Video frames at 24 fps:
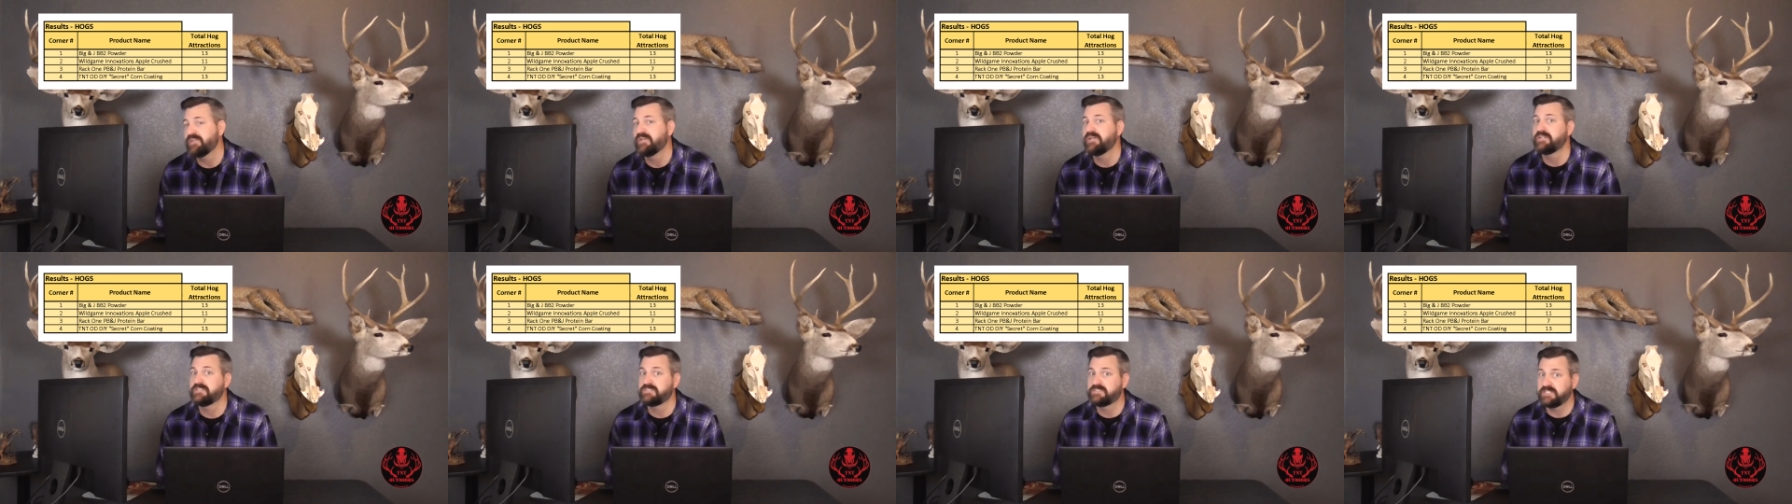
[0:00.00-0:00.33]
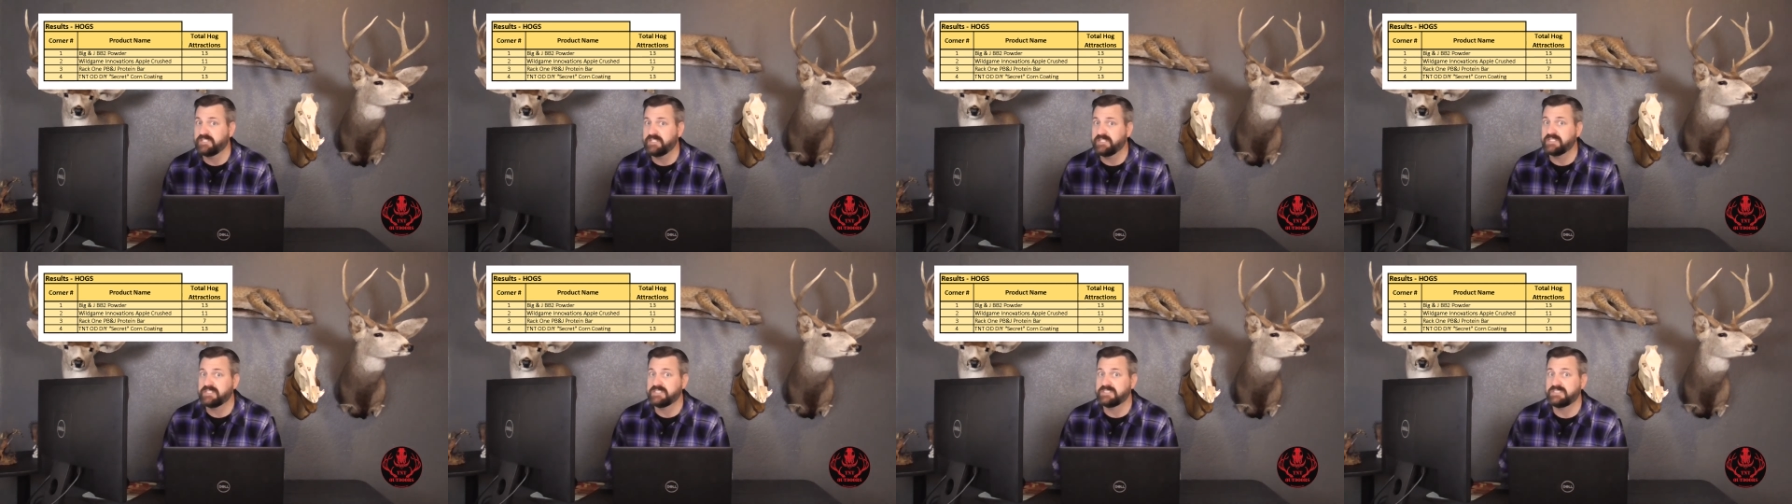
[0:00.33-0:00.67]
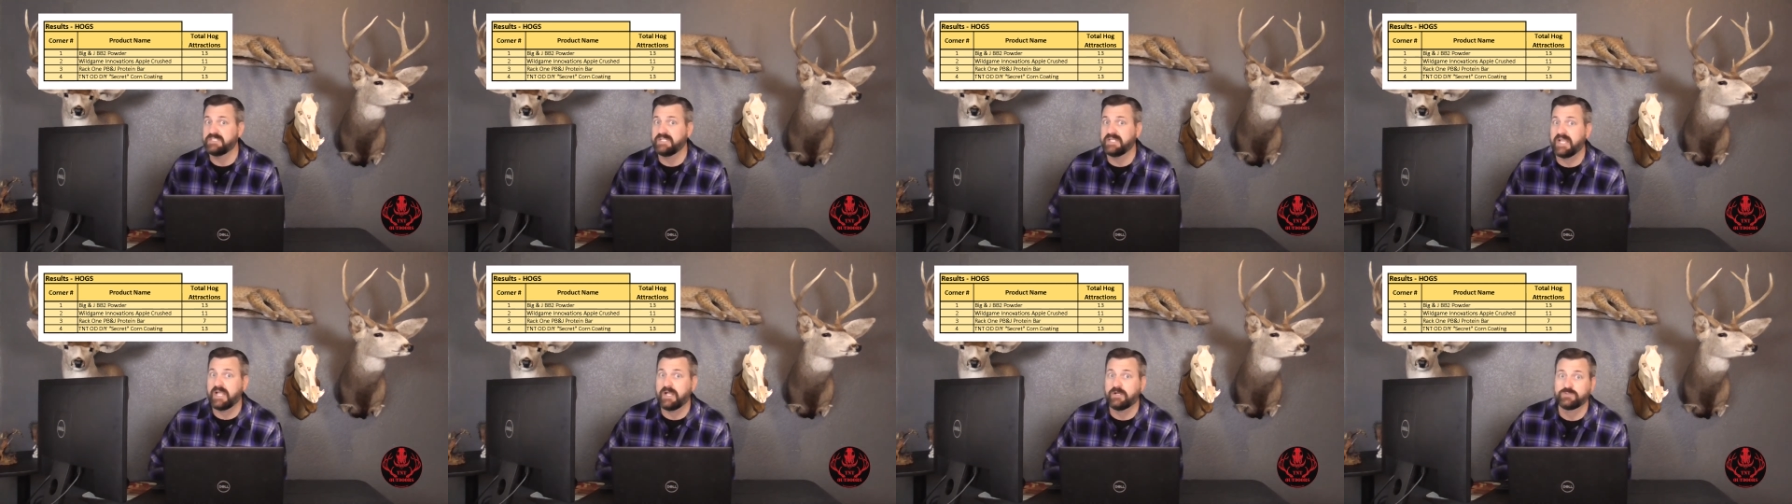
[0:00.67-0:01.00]
the
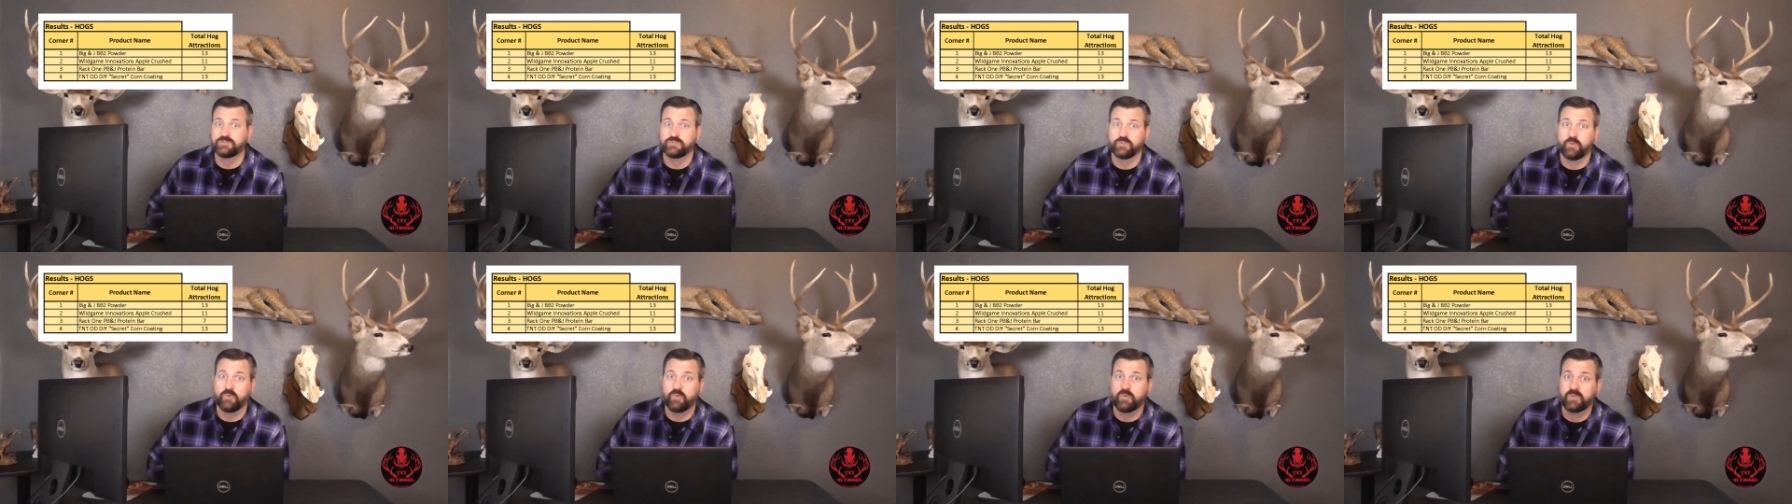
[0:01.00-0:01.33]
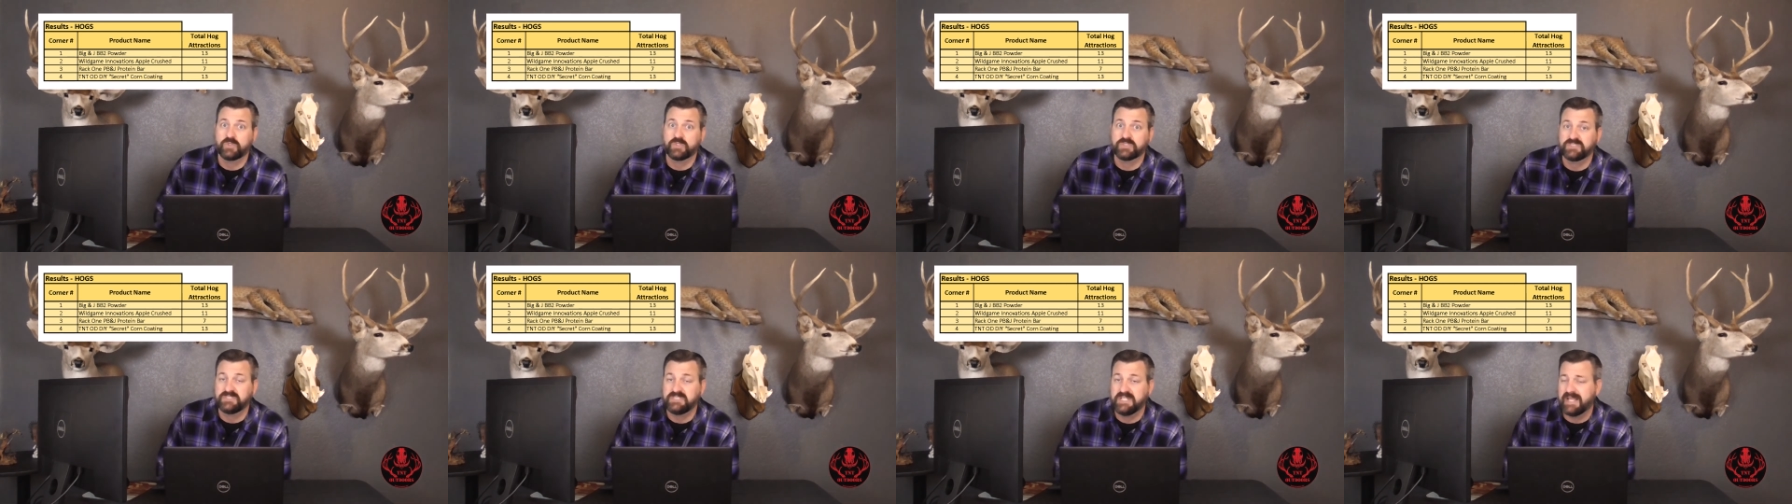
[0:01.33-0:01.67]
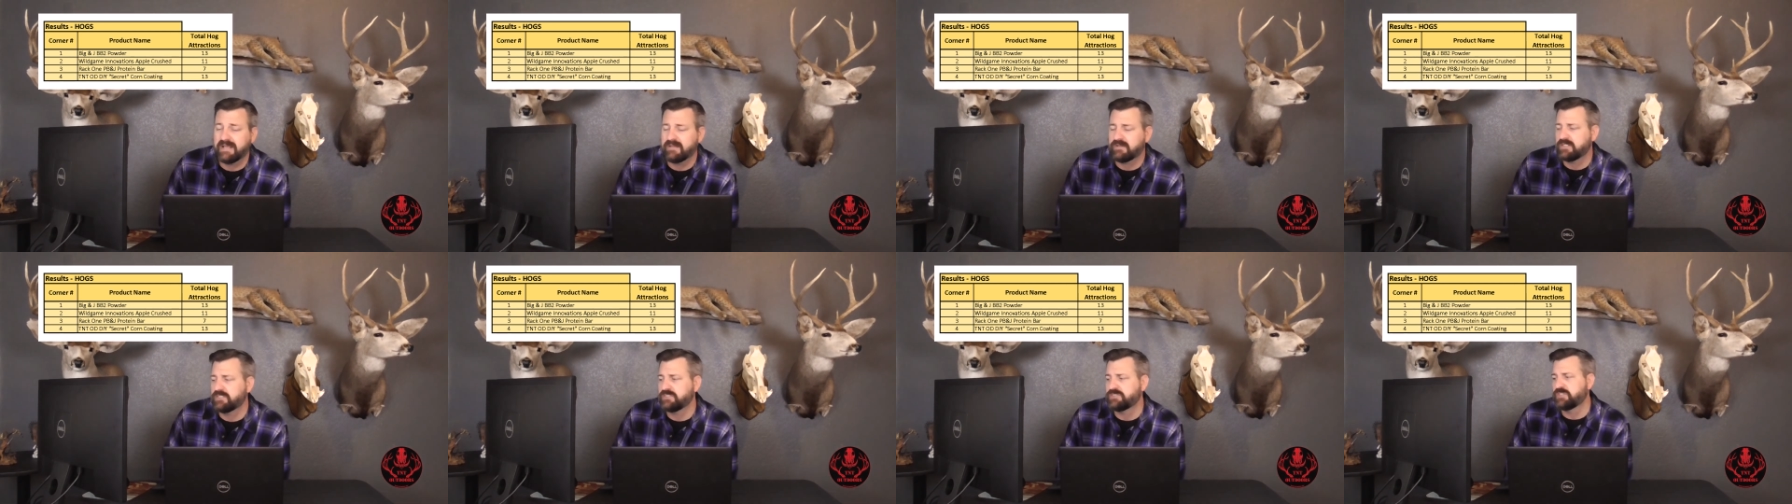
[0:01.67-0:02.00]
TNT Outdoors
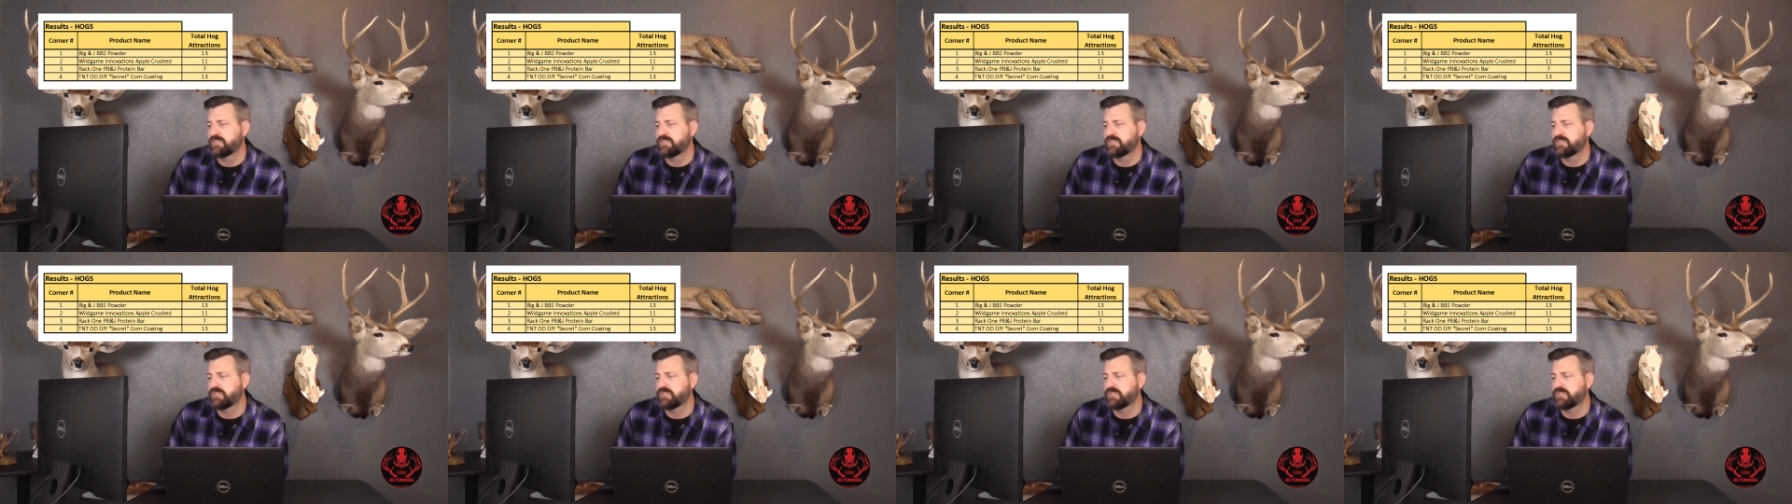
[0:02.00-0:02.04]
Down and